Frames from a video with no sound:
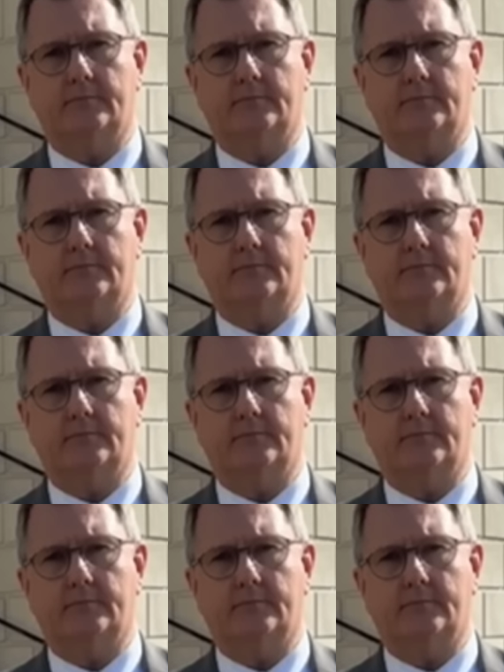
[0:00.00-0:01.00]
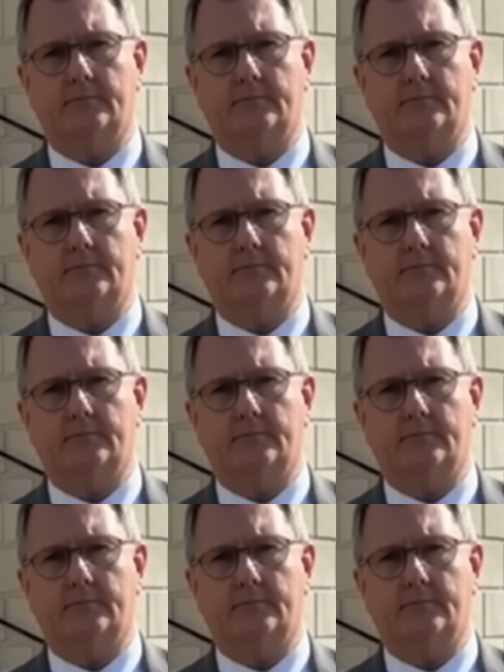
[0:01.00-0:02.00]

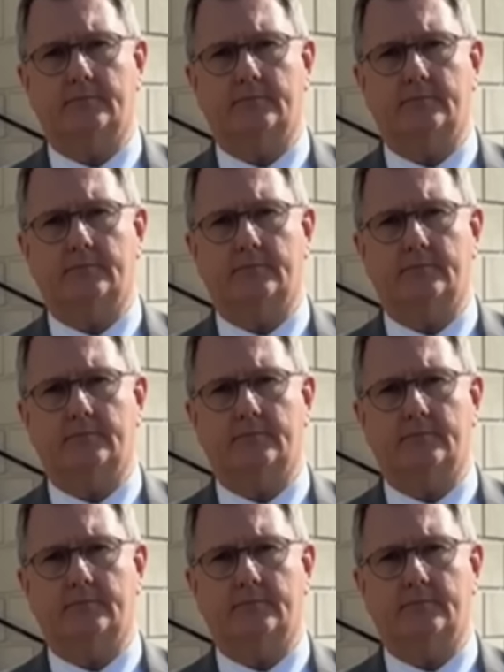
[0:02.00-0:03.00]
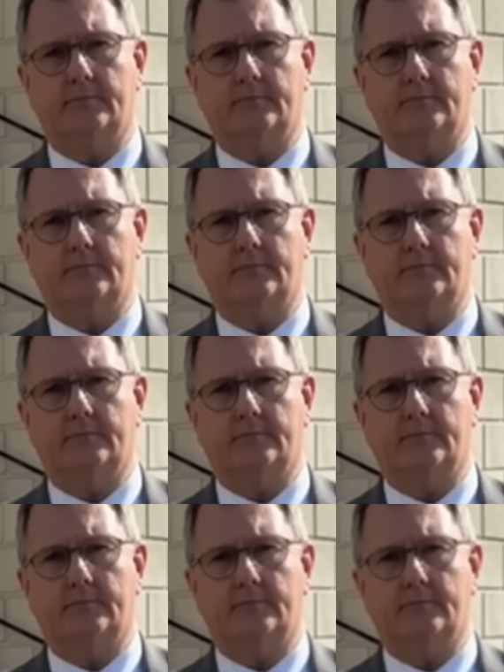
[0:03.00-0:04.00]

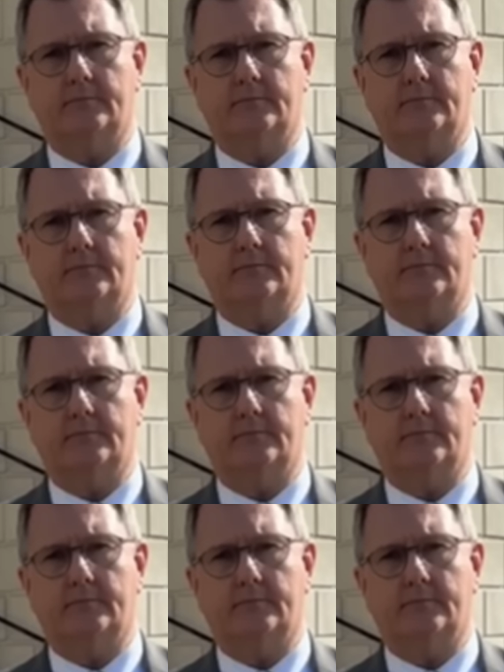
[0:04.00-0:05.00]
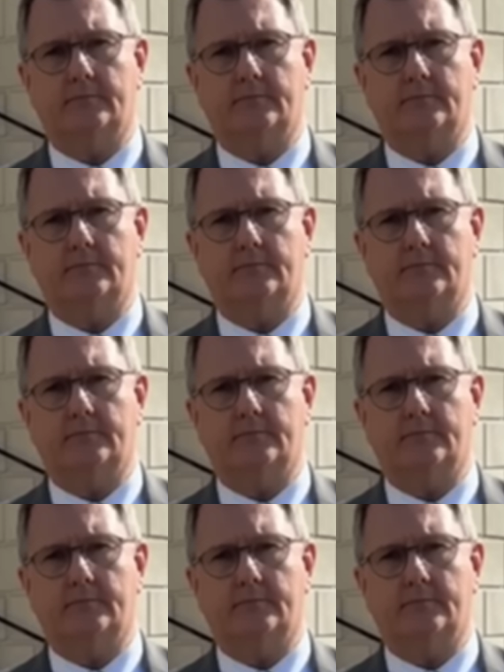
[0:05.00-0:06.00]

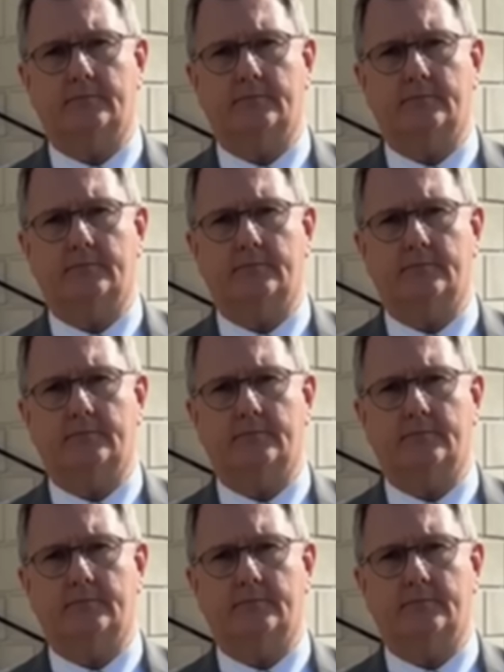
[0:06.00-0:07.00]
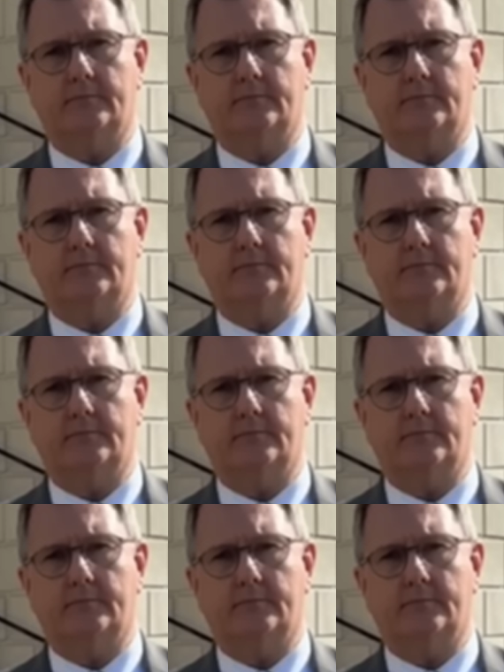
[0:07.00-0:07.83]
[no speech]